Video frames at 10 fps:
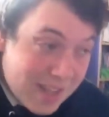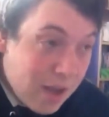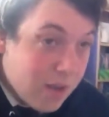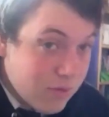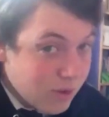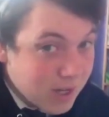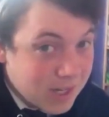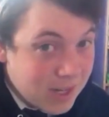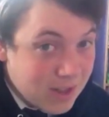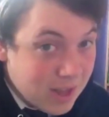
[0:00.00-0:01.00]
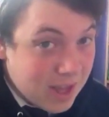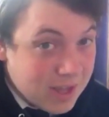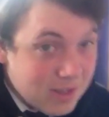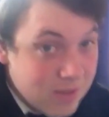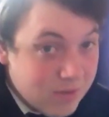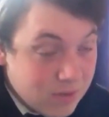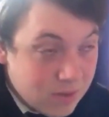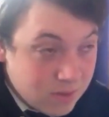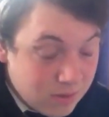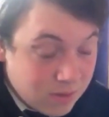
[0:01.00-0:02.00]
half dreading this day for